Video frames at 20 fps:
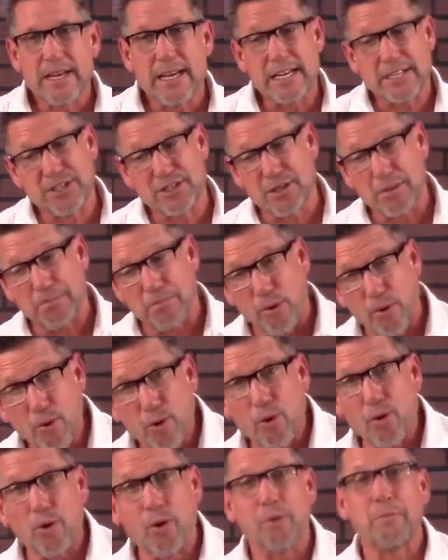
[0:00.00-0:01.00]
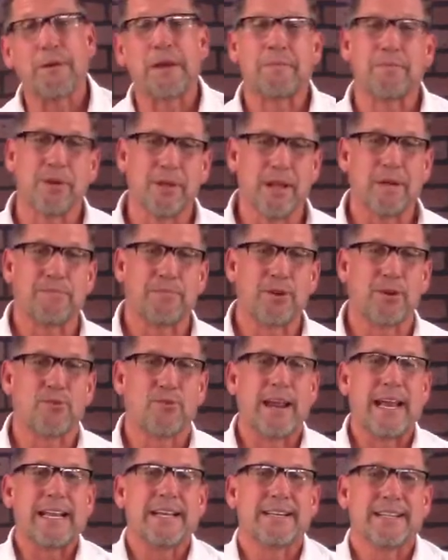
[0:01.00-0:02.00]
It's to pull people up to
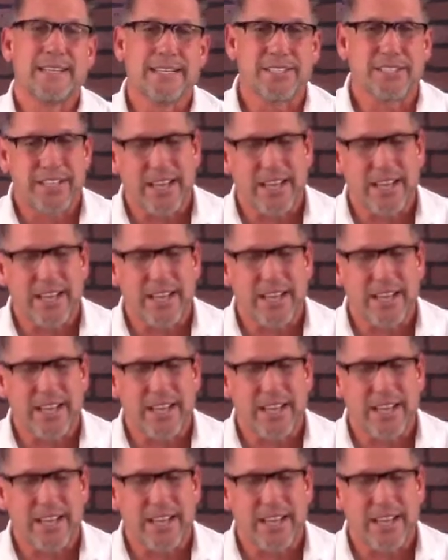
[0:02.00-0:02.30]
greatness,